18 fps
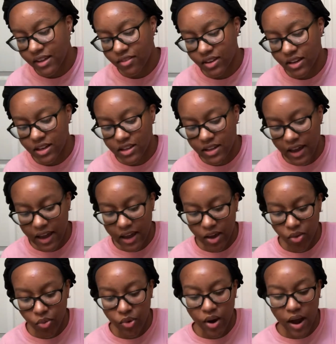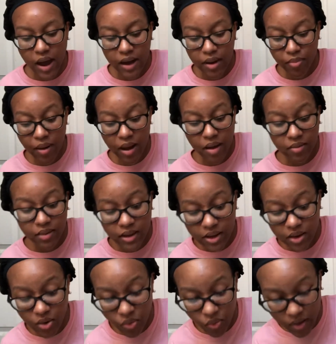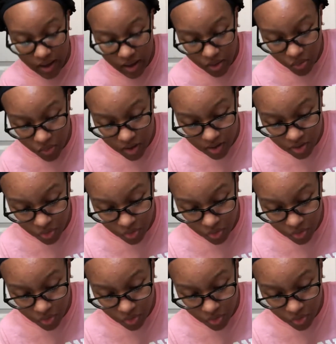in a town where I could probably get away with